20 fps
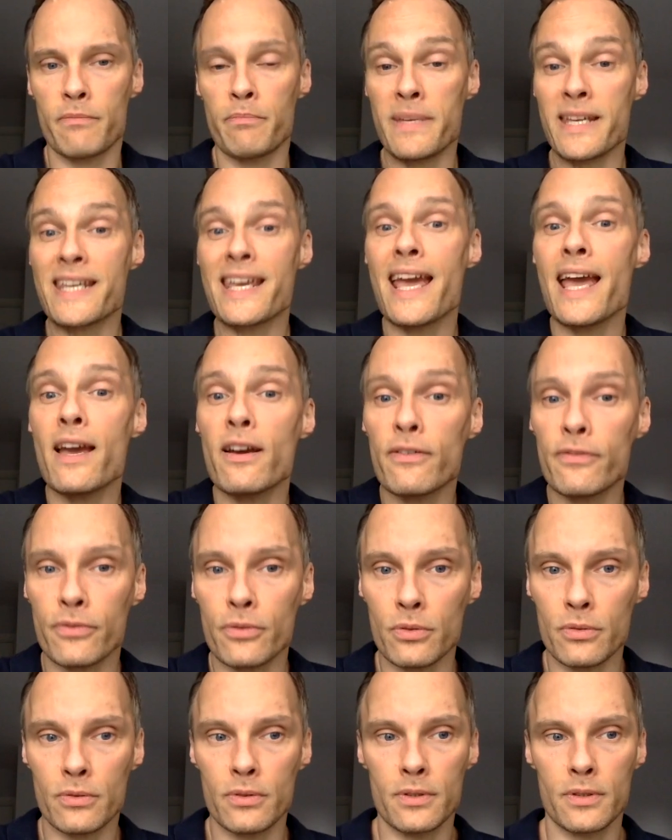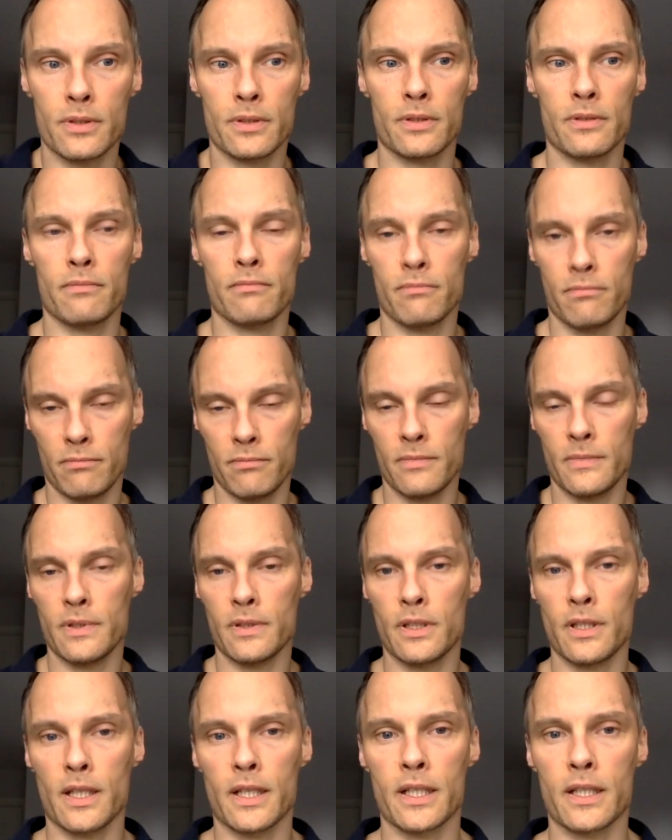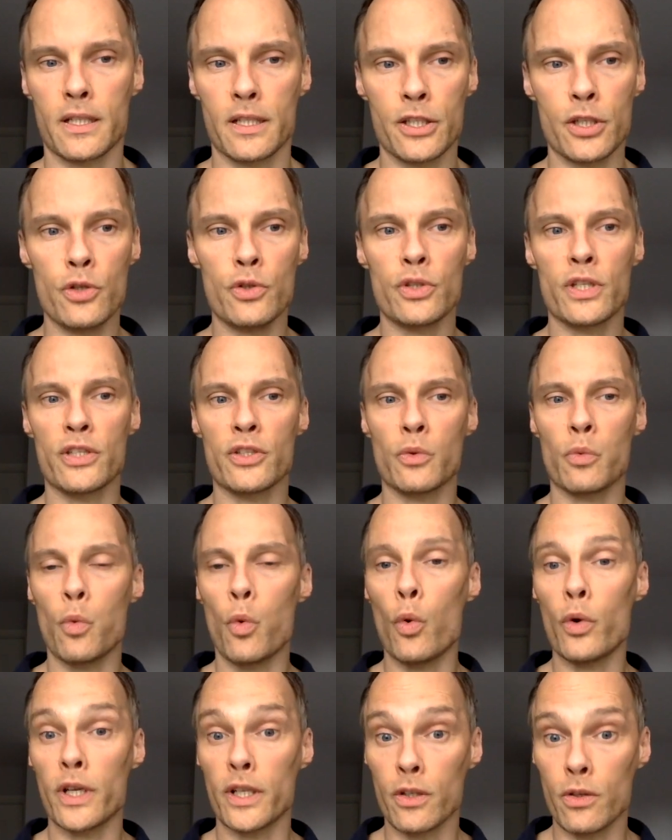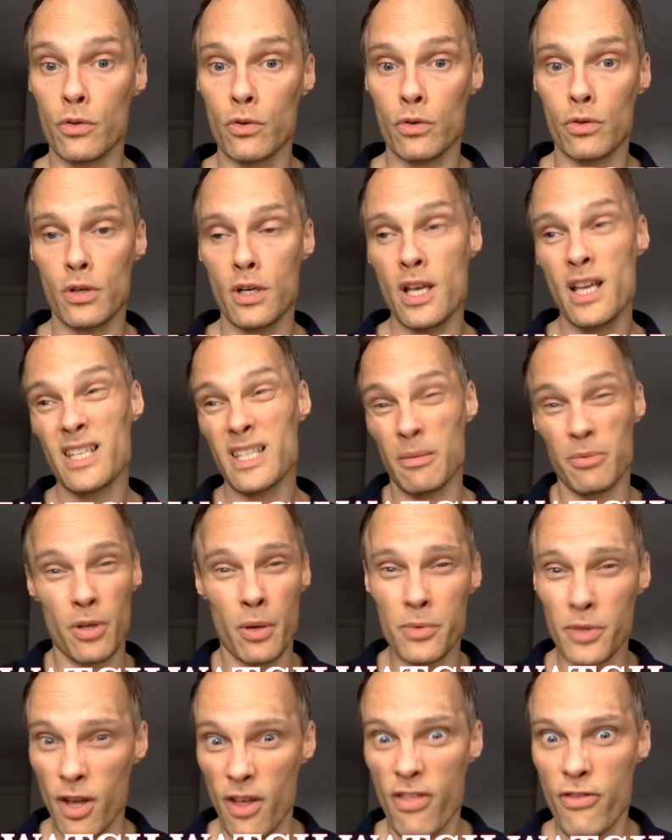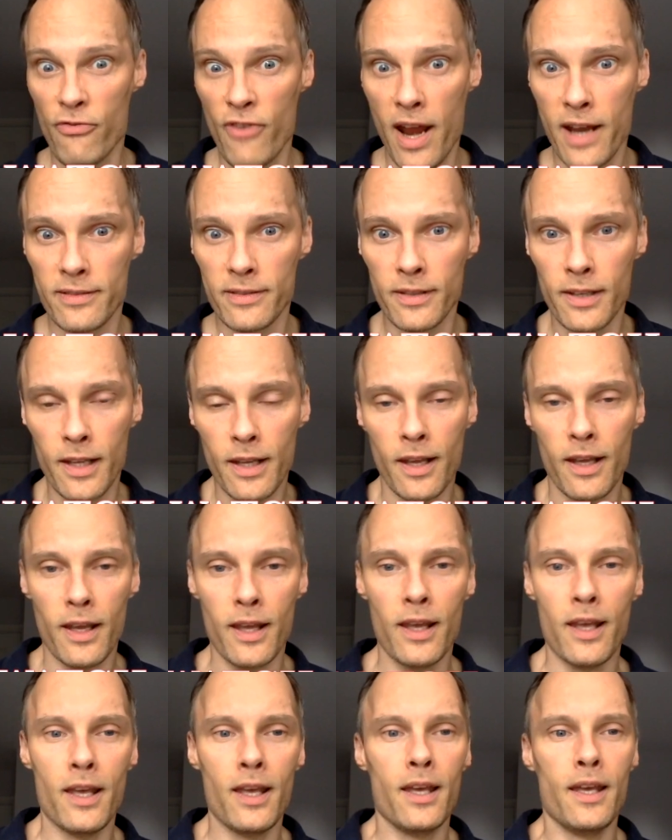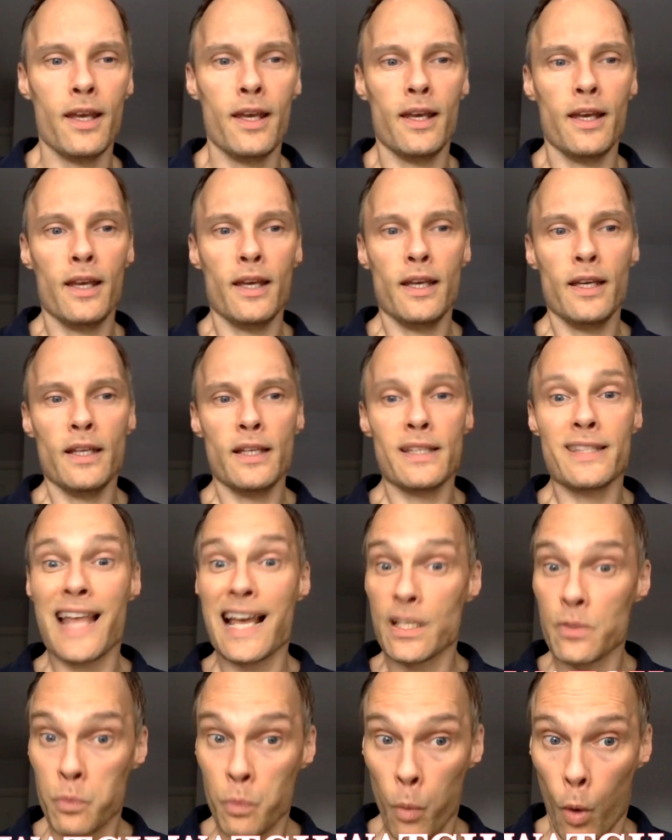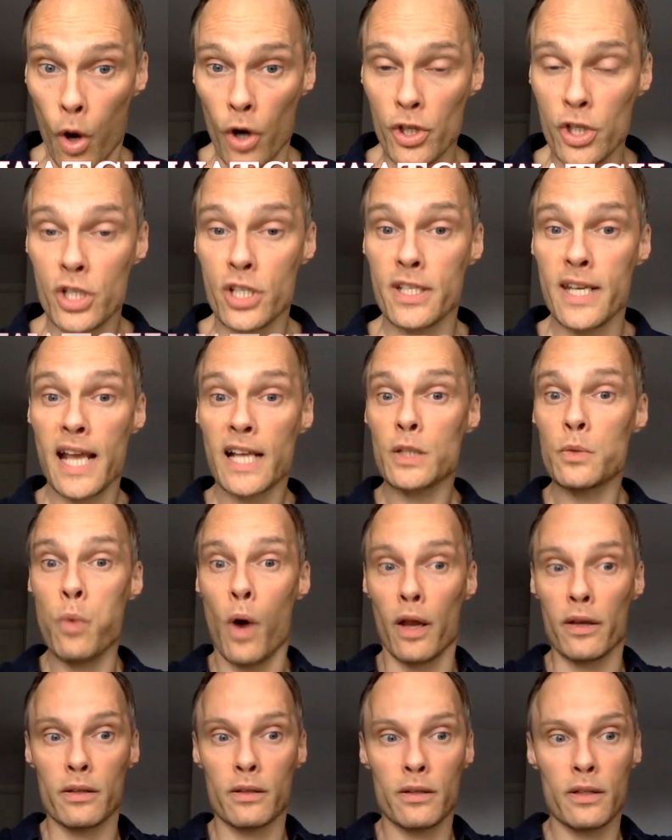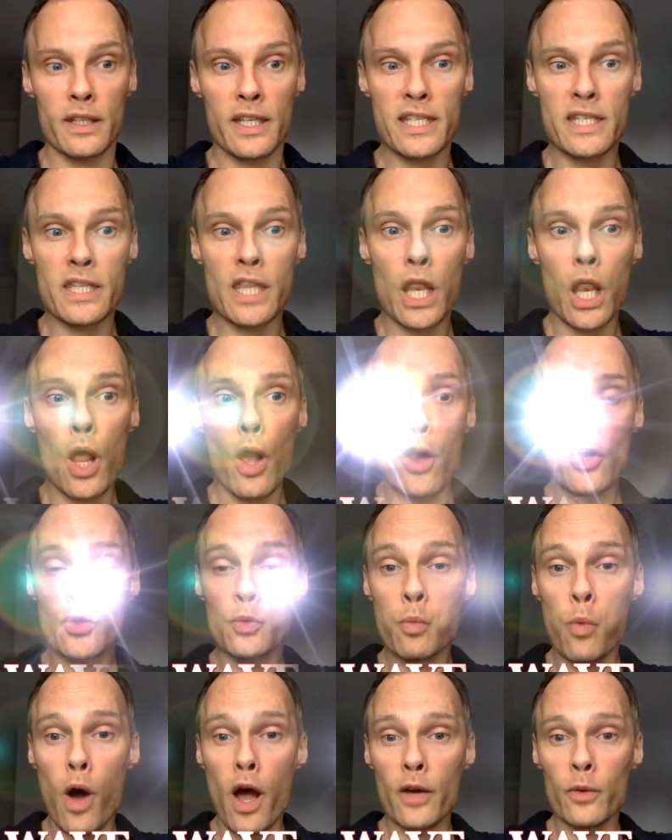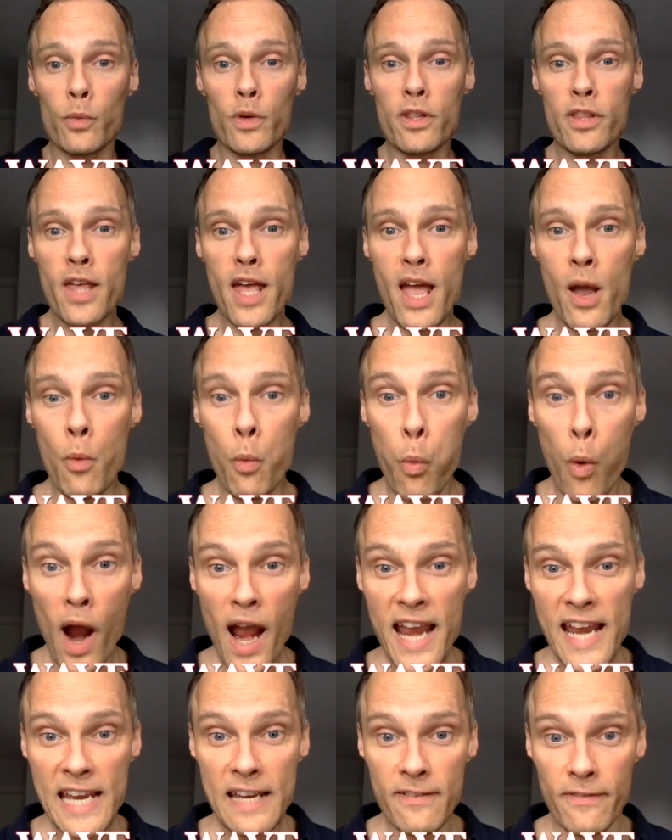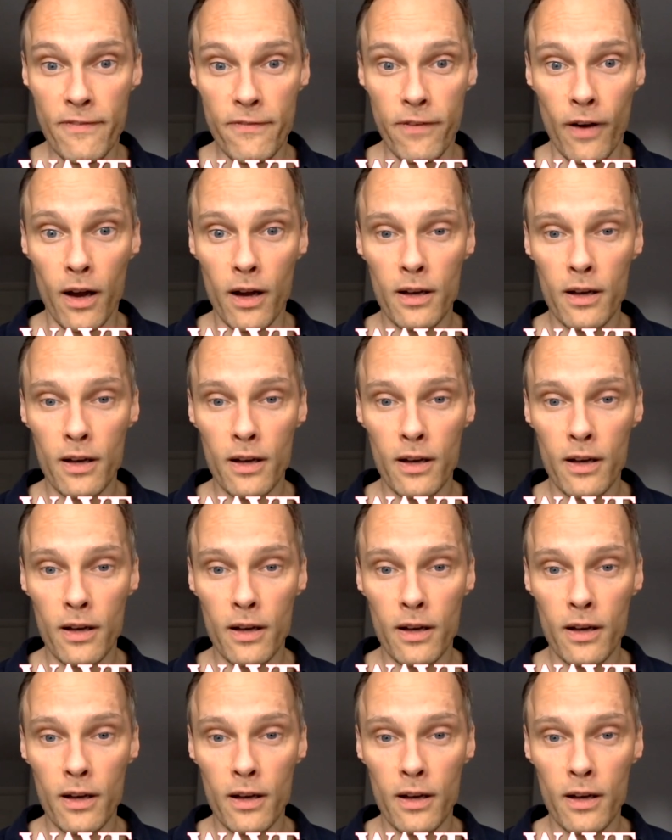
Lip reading: Be careful, like used as a warning or sometimes a threat. That's watch. Next one. This is the last one. We're there. Wave.